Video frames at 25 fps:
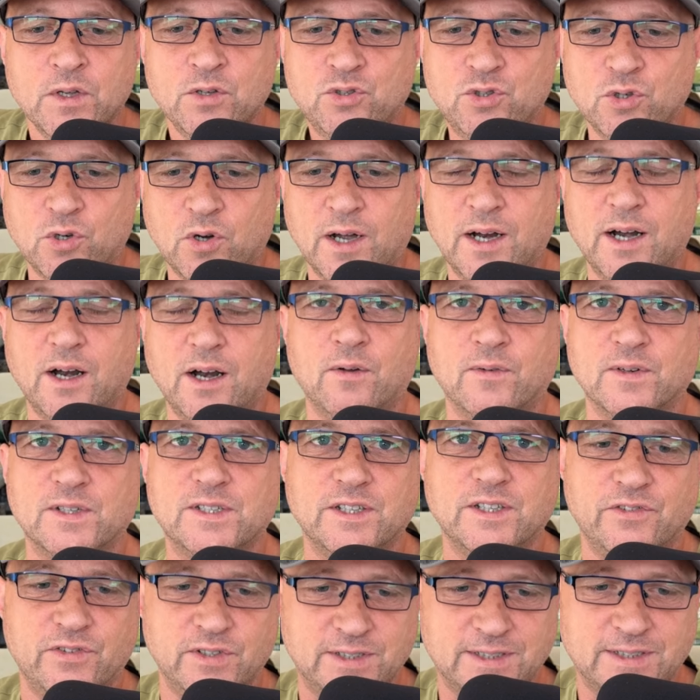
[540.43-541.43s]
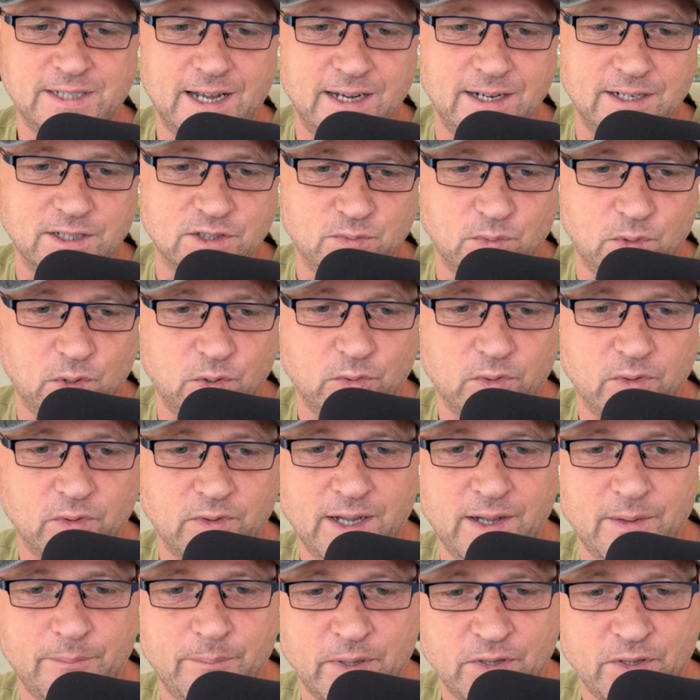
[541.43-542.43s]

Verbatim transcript: Joe Hart obviously retired, we all know that,